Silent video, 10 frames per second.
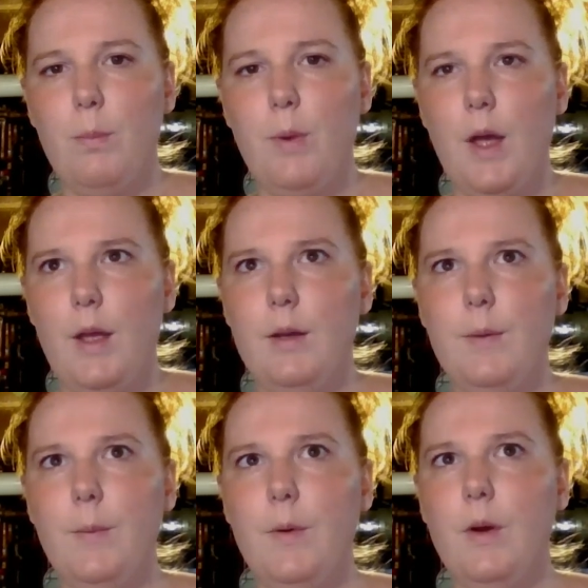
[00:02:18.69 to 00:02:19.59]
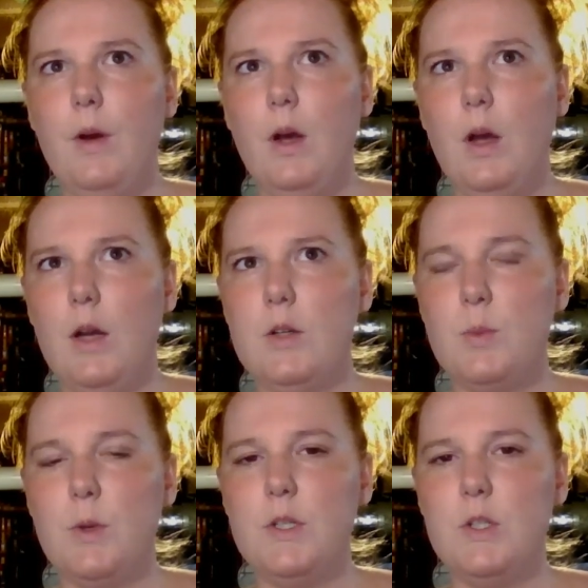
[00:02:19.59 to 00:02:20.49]
But I just
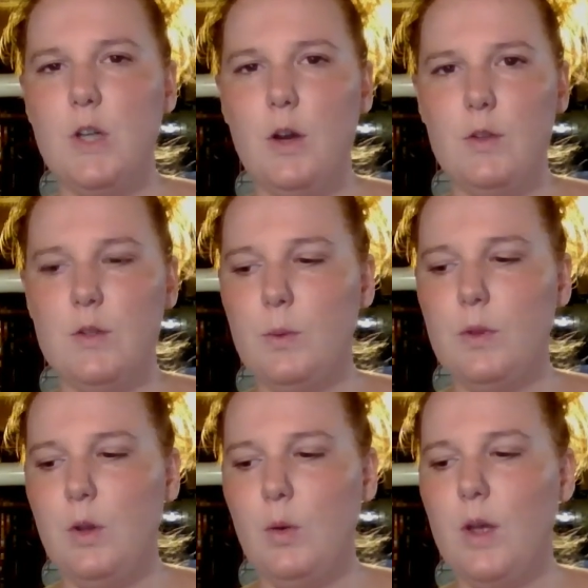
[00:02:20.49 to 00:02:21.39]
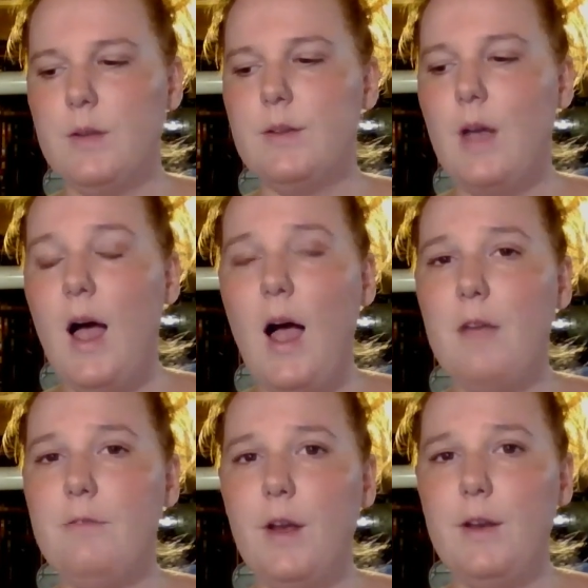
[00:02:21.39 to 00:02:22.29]
wanted to share this with you because
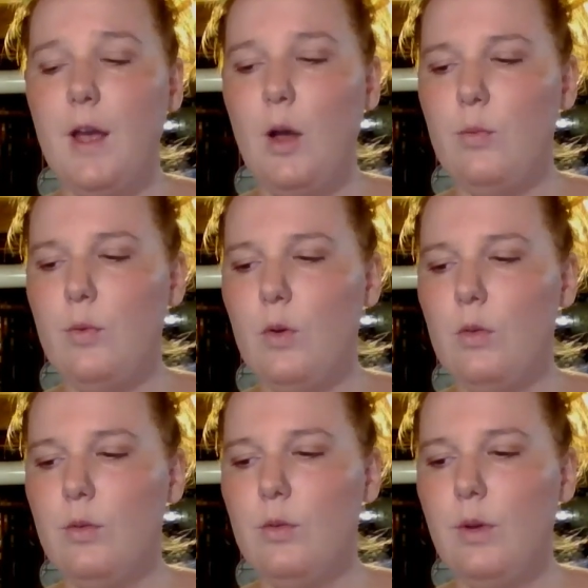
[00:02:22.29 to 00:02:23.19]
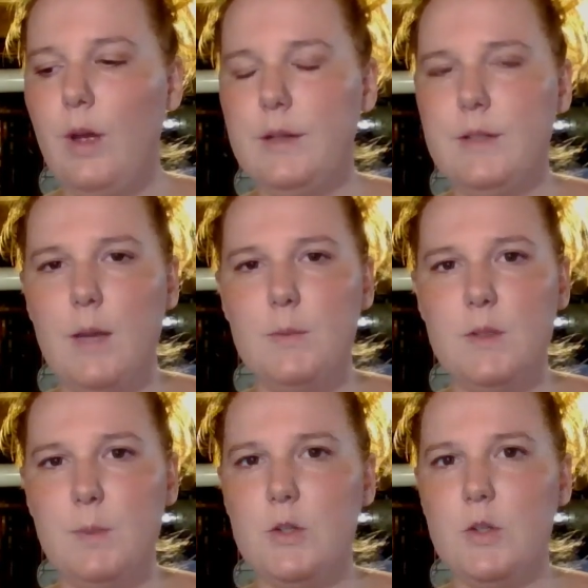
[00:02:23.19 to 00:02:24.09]
I find it helpful at times,
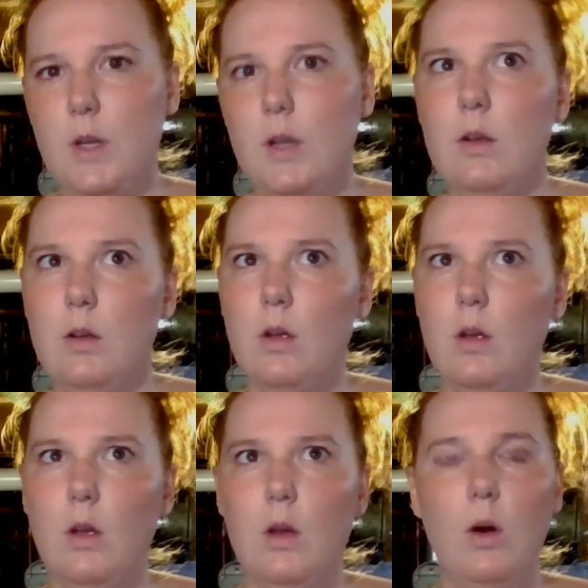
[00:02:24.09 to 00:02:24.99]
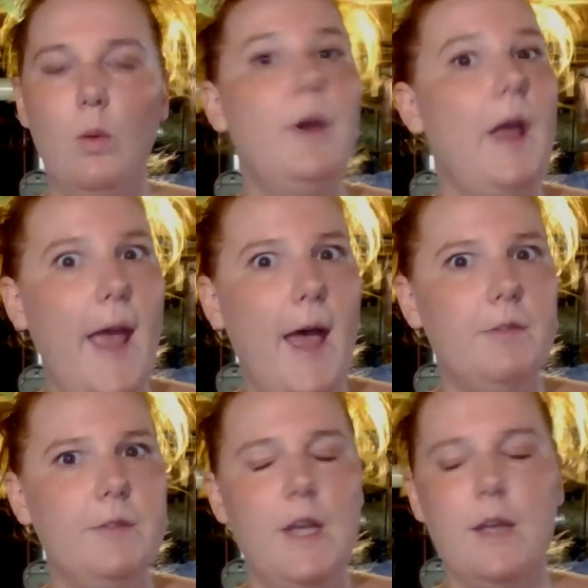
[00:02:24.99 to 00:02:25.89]
especially when I
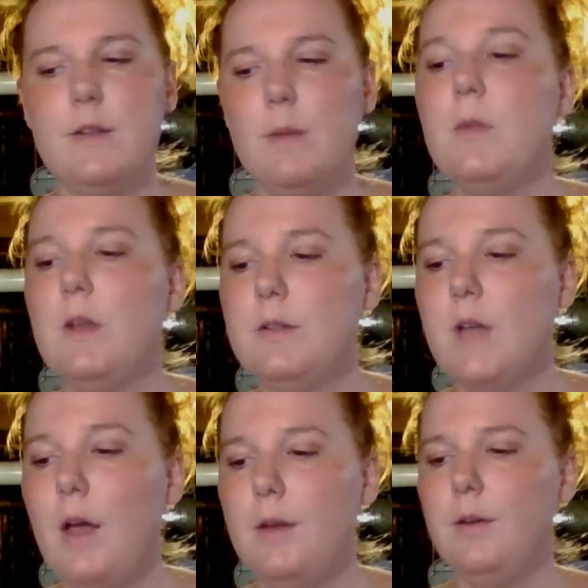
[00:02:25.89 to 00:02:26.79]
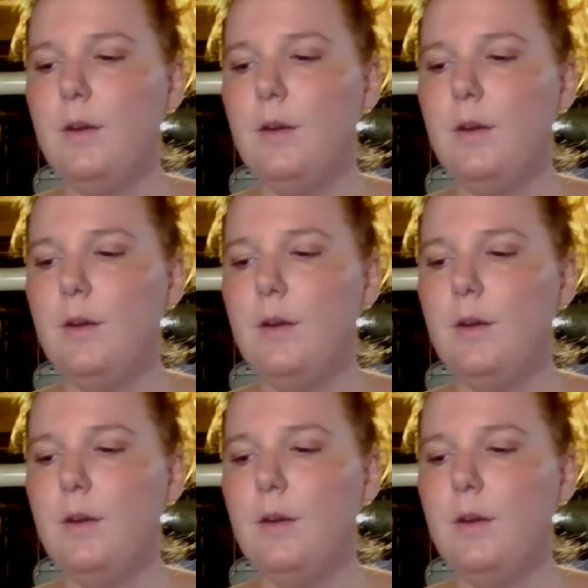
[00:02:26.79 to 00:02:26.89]
have to get something done.